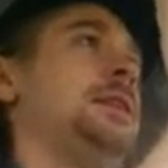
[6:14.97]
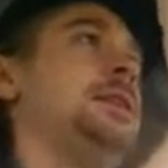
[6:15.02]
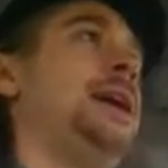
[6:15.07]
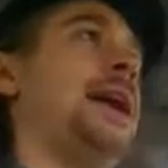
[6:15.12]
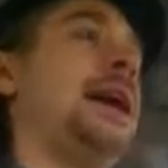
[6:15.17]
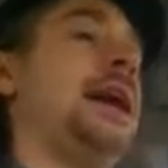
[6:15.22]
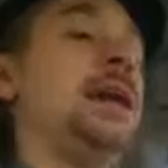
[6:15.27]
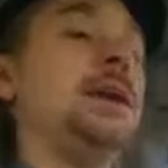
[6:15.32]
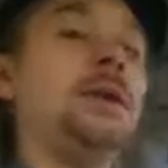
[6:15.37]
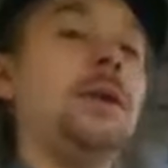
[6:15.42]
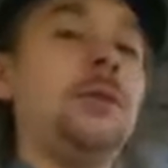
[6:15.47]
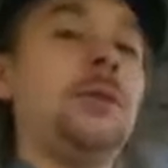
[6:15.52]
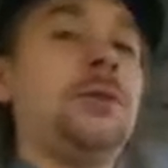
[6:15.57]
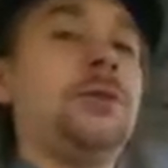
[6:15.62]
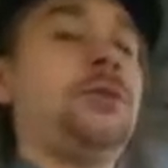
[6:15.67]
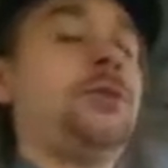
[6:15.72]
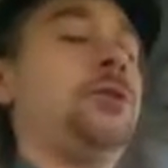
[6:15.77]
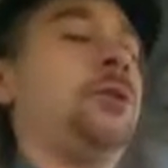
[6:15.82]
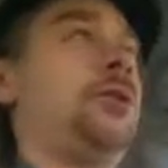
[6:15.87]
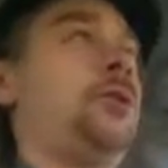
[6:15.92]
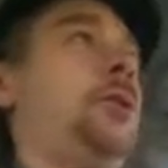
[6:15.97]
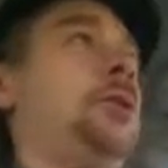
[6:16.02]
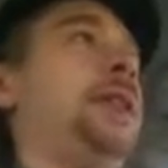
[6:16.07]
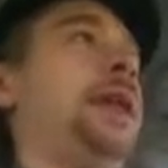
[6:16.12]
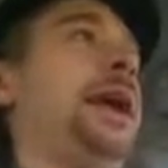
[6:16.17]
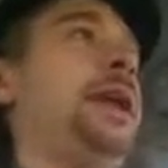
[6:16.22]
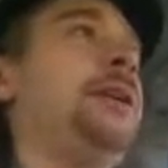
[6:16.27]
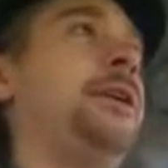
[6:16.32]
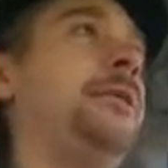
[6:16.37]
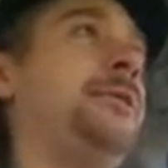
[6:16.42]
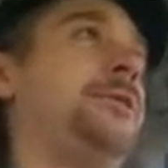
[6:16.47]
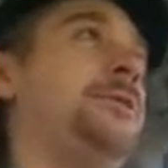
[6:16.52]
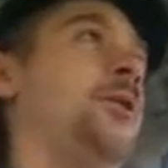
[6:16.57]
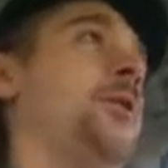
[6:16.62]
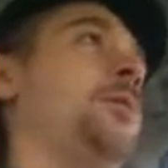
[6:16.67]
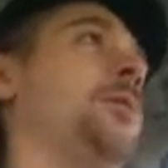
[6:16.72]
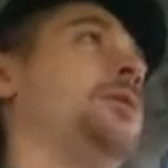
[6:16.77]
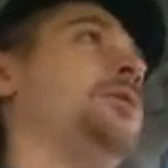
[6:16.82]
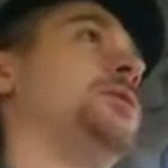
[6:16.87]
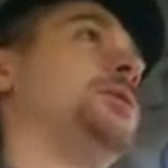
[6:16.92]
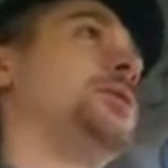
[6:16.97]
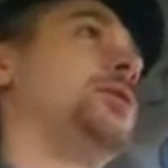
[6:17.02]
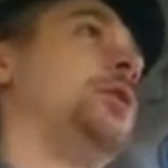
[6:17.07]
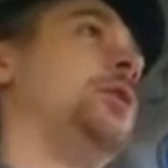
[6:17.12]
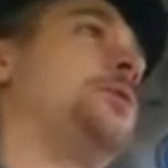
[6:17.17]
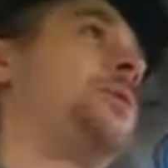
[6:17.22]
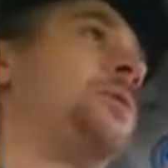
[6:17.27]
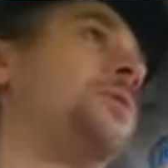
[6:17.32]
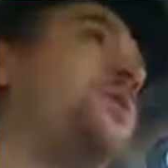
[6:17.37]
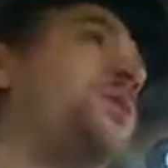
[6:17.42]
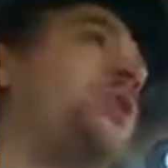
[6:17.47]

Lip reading: land on Phobos and go from